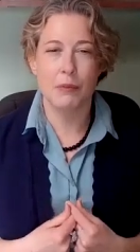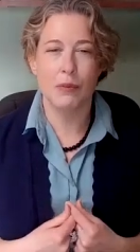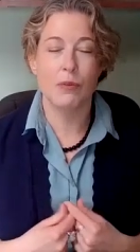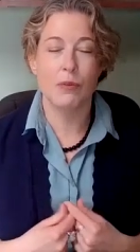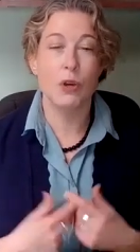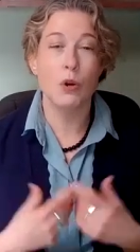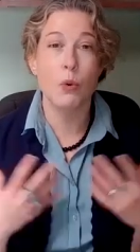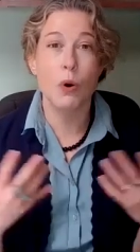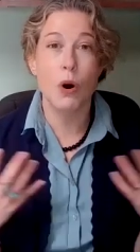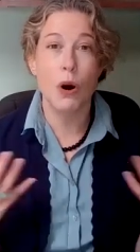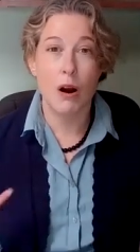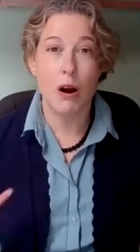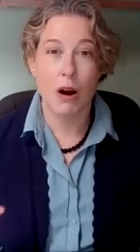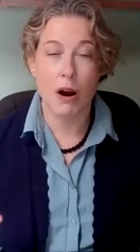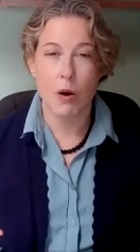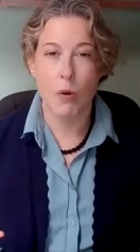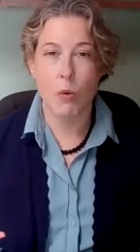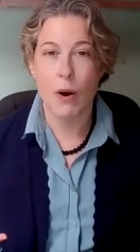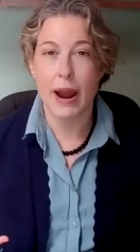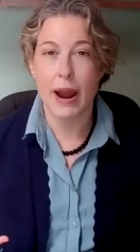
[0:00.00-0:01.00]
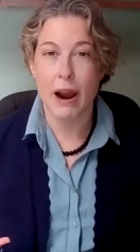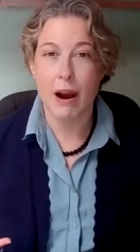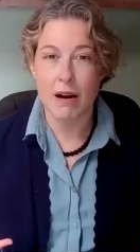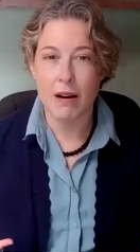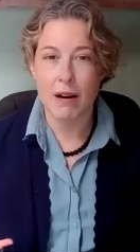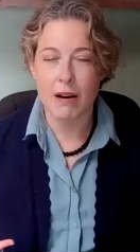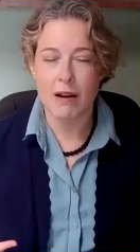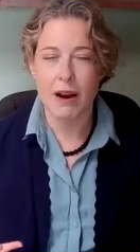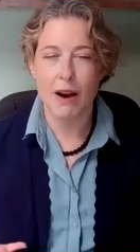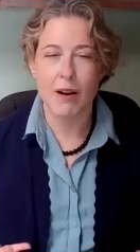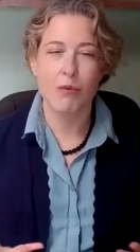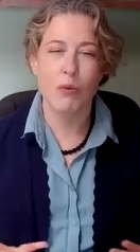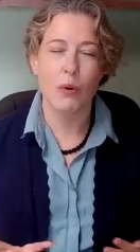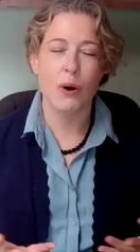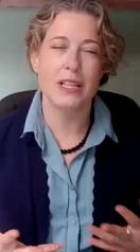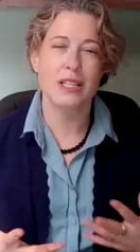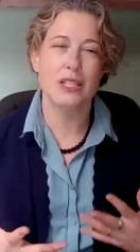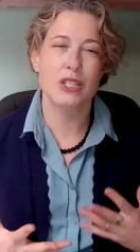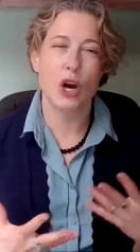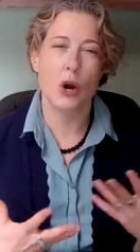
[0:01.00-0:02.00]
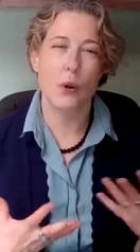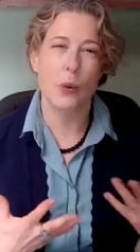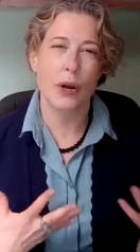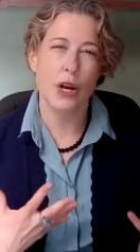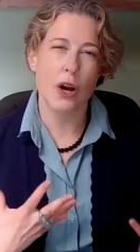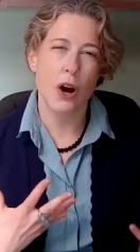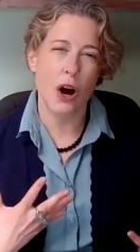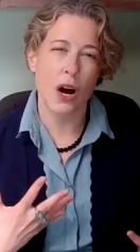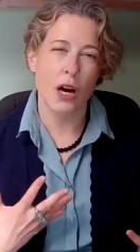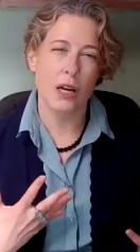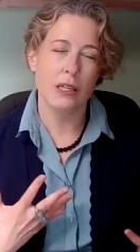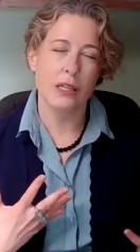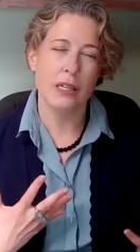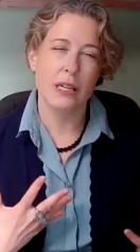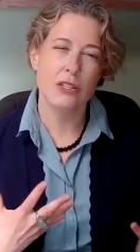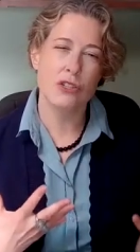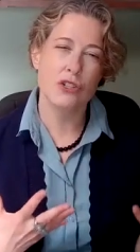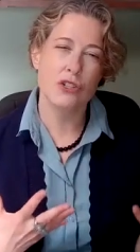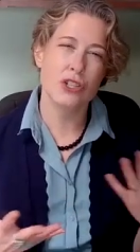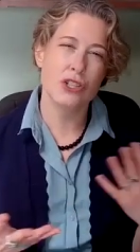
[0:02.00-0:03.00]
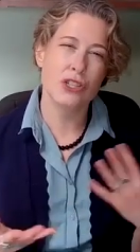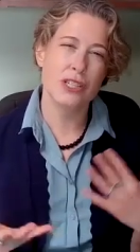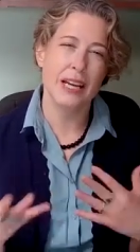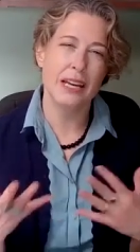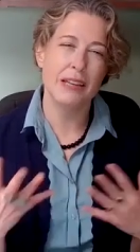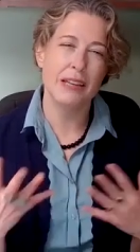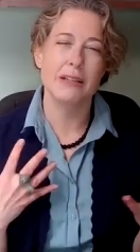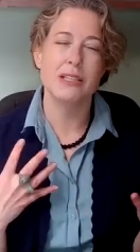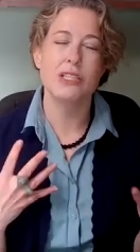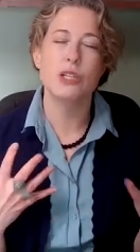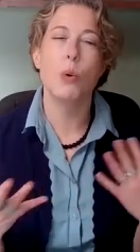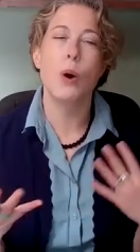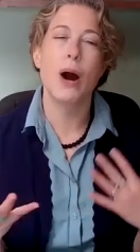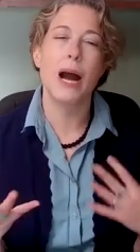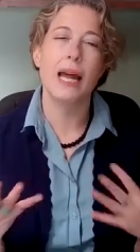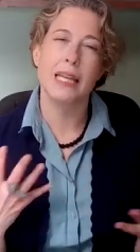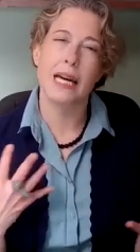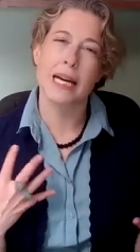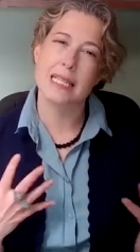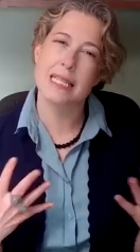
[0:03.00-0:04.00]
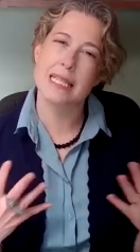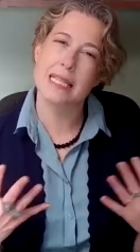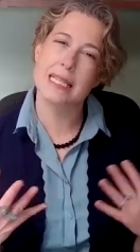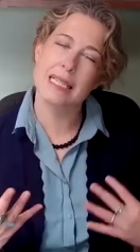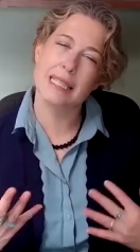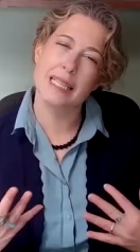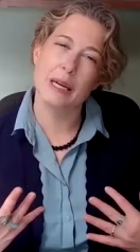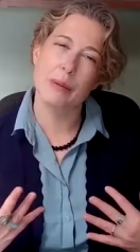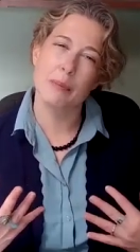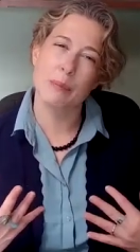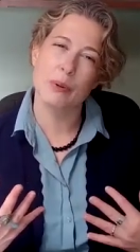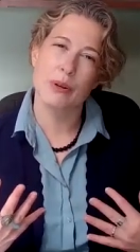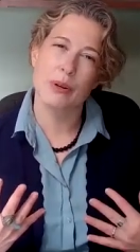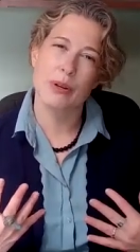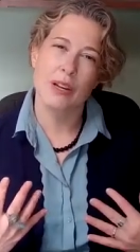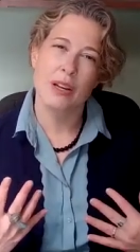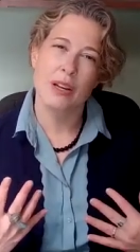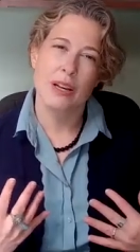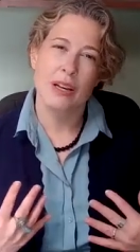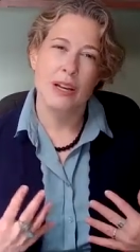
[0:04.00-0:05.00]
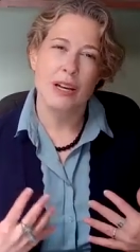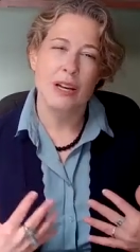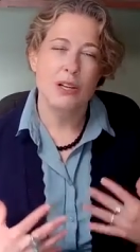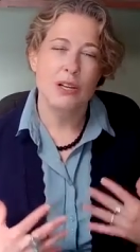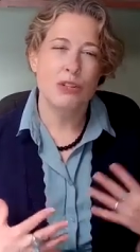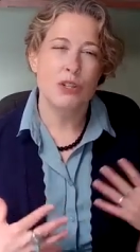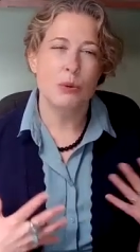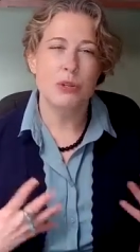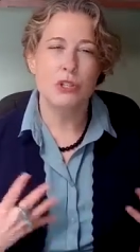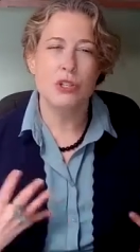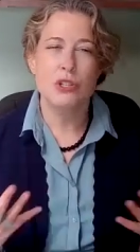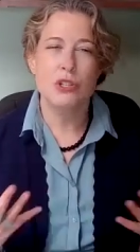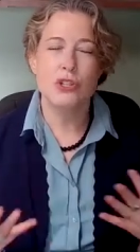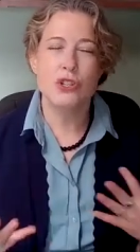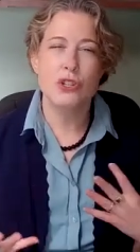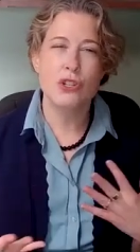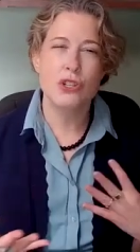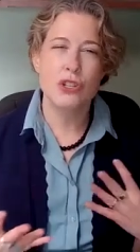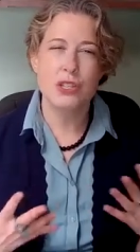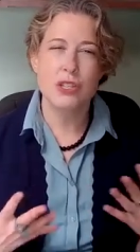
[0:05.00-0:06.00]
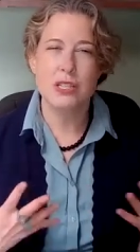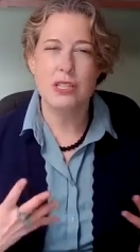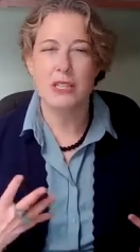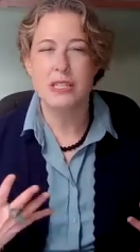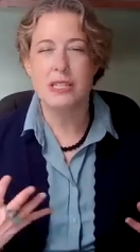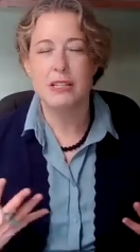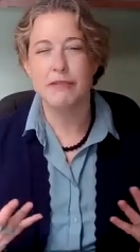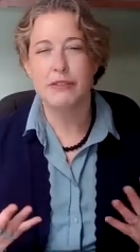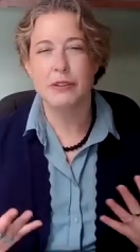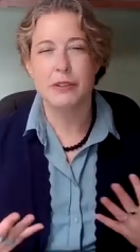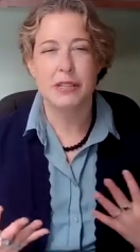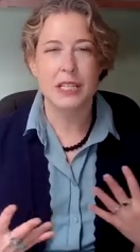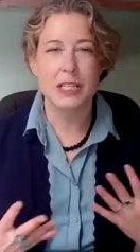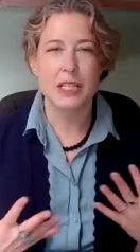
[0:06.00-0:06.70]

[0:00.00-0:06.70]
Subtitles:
You are aware of what's going on. It's just like a twilight sleep. So it's just a different